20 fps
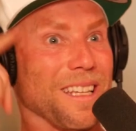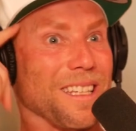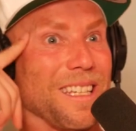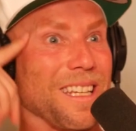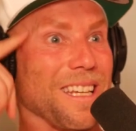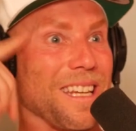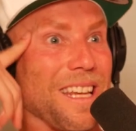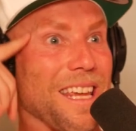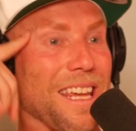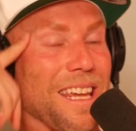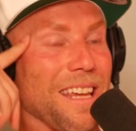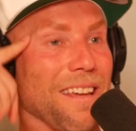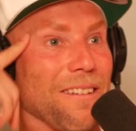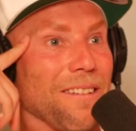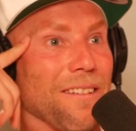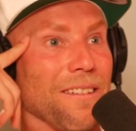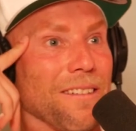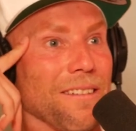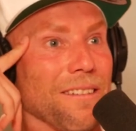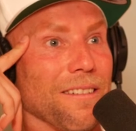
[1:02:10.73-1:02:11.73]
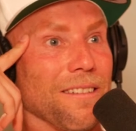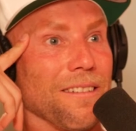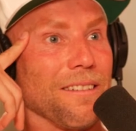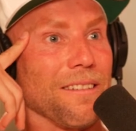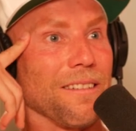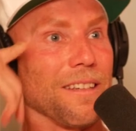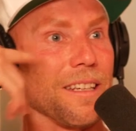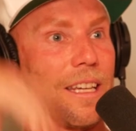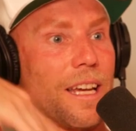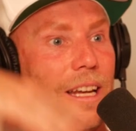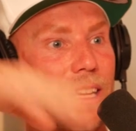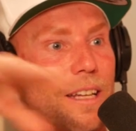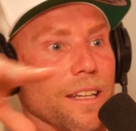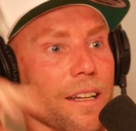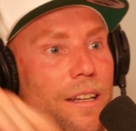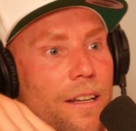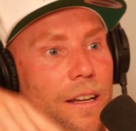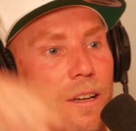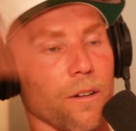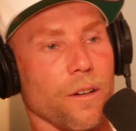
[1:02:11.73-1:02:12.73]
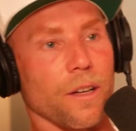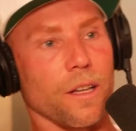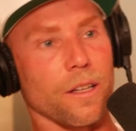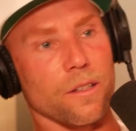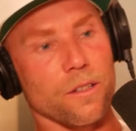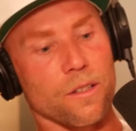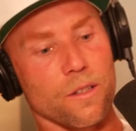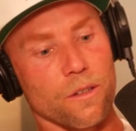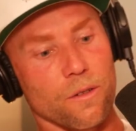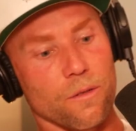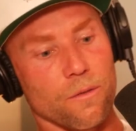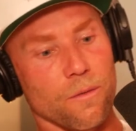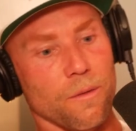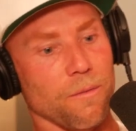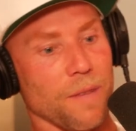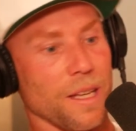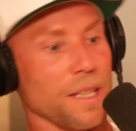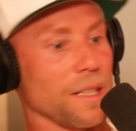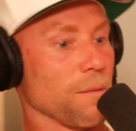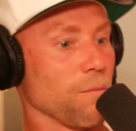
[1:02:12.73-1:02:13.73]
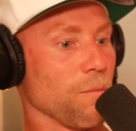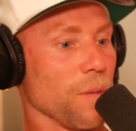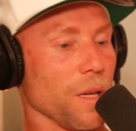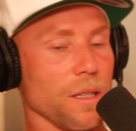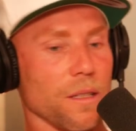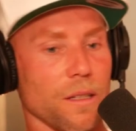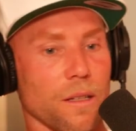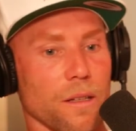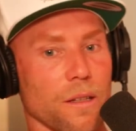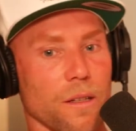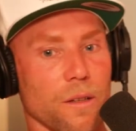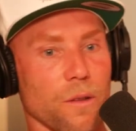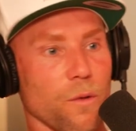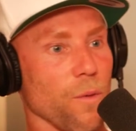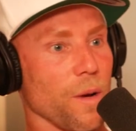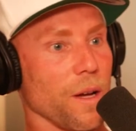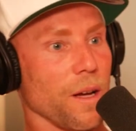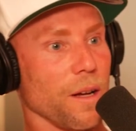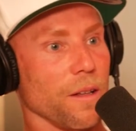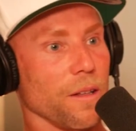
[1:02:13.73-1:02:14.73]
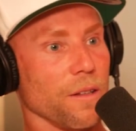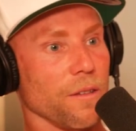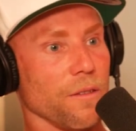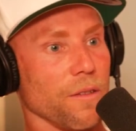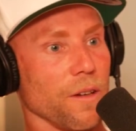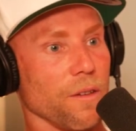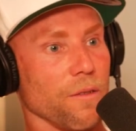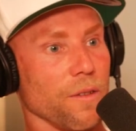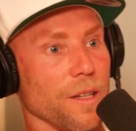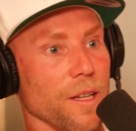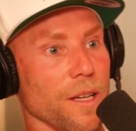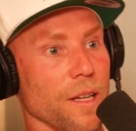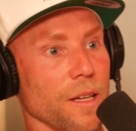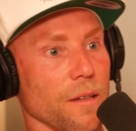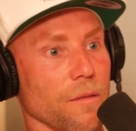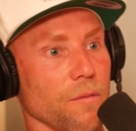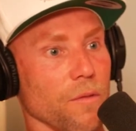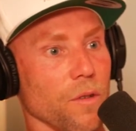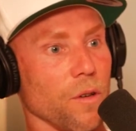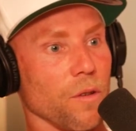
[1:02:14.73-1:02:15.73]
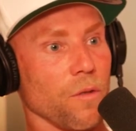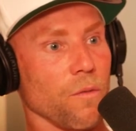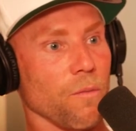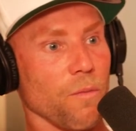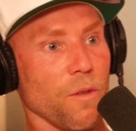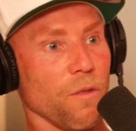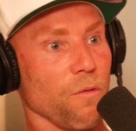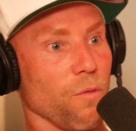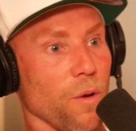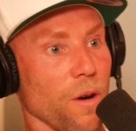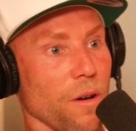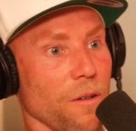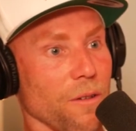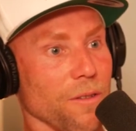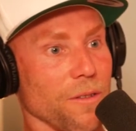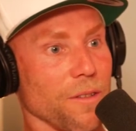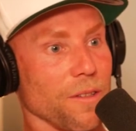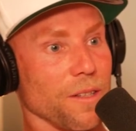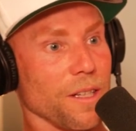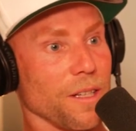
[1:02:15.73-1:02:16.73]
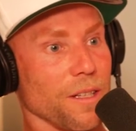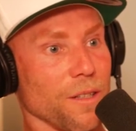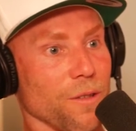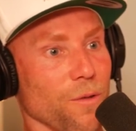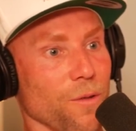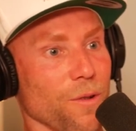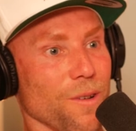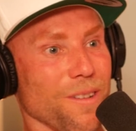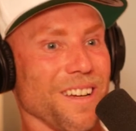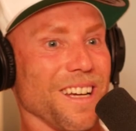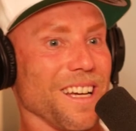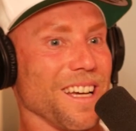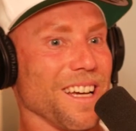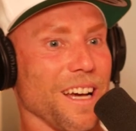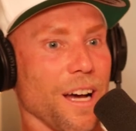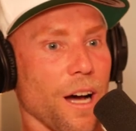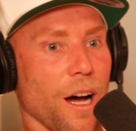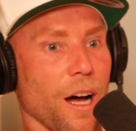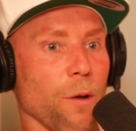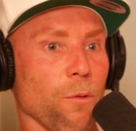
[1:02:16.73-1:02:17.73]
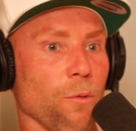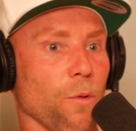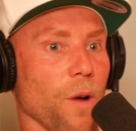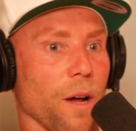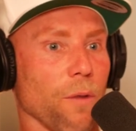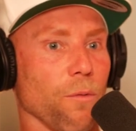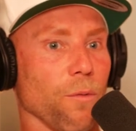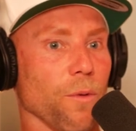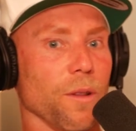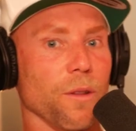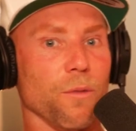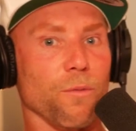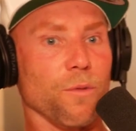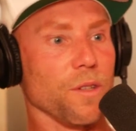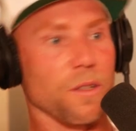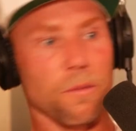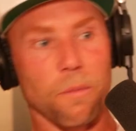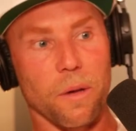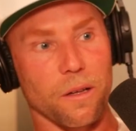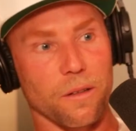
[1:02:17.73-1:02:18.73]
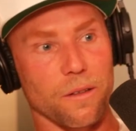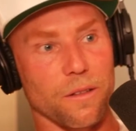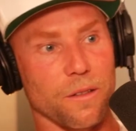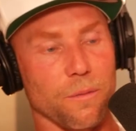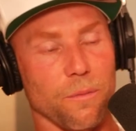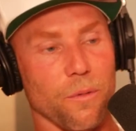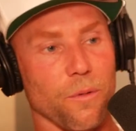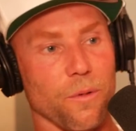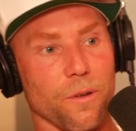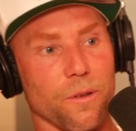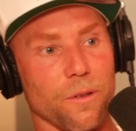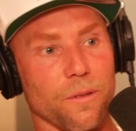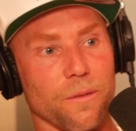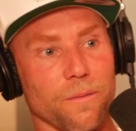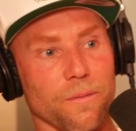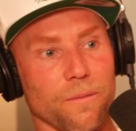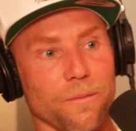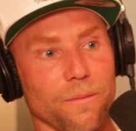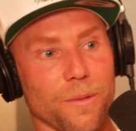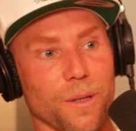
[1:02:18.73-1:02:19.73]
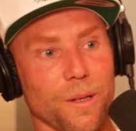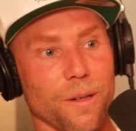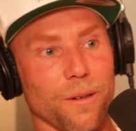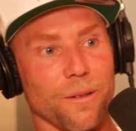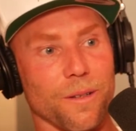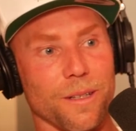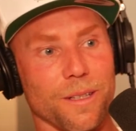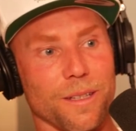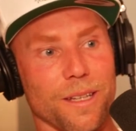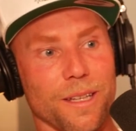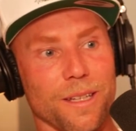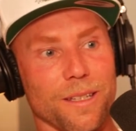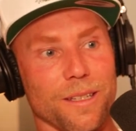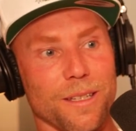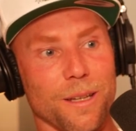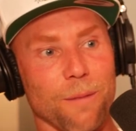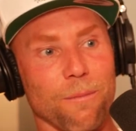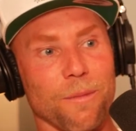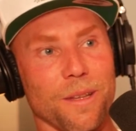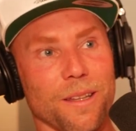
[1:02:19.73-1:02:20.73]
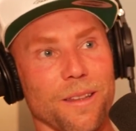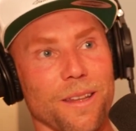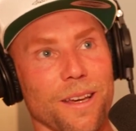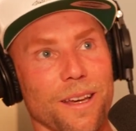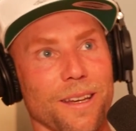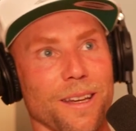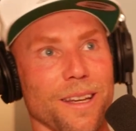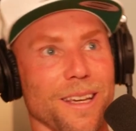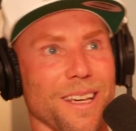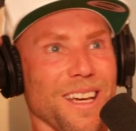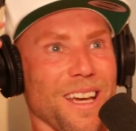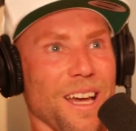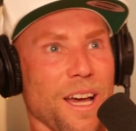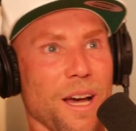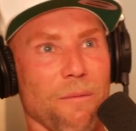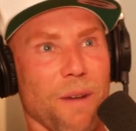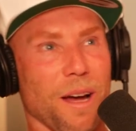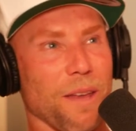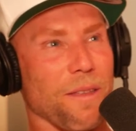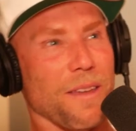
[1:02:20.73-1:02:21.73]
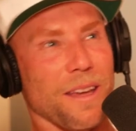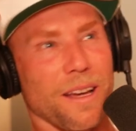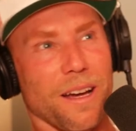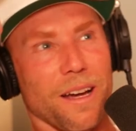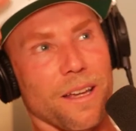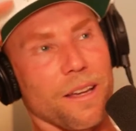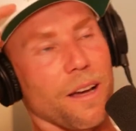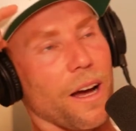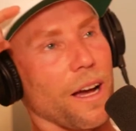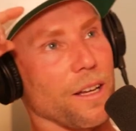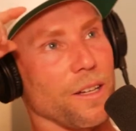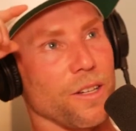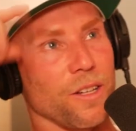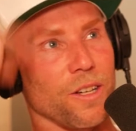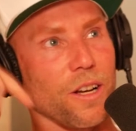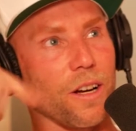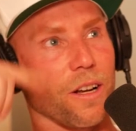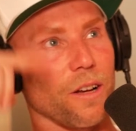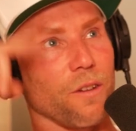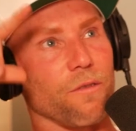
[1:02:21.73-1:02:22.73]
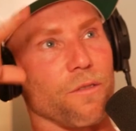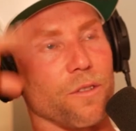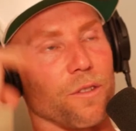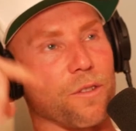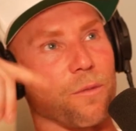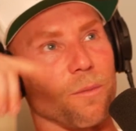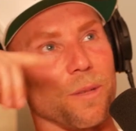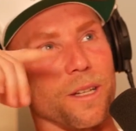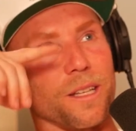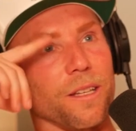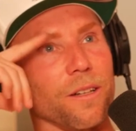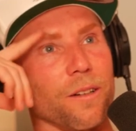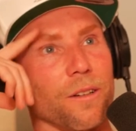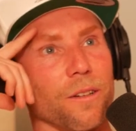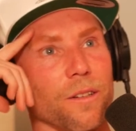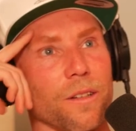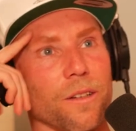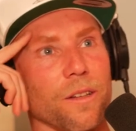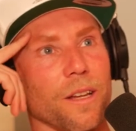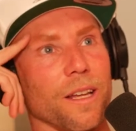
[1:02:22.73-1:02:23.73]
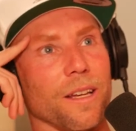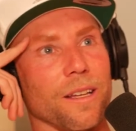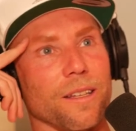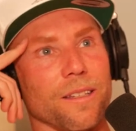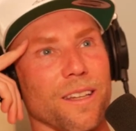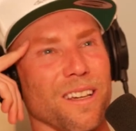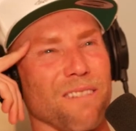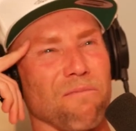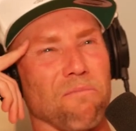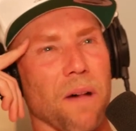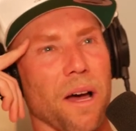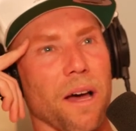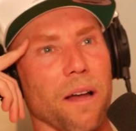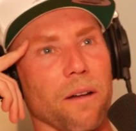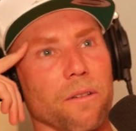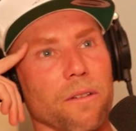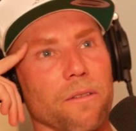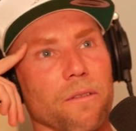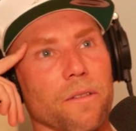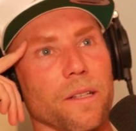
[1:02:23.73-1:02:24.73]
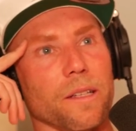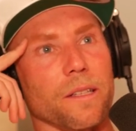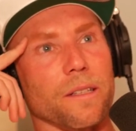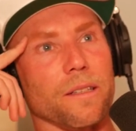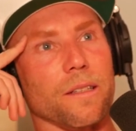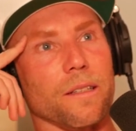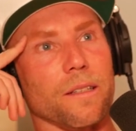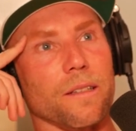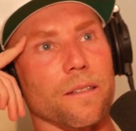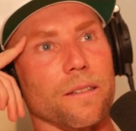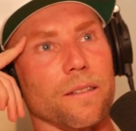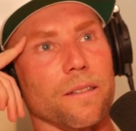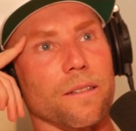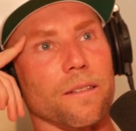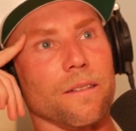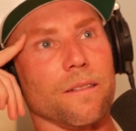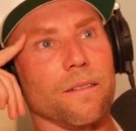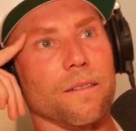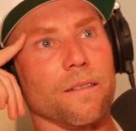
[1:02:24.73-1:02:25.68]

is in here, getting it out. And so that's basically the way I live every day. You know, if we're out on the tennis court, I really respect the sport. You know, it's something that I think I shut out for so many years, and it's like, man, I don't even like tennis.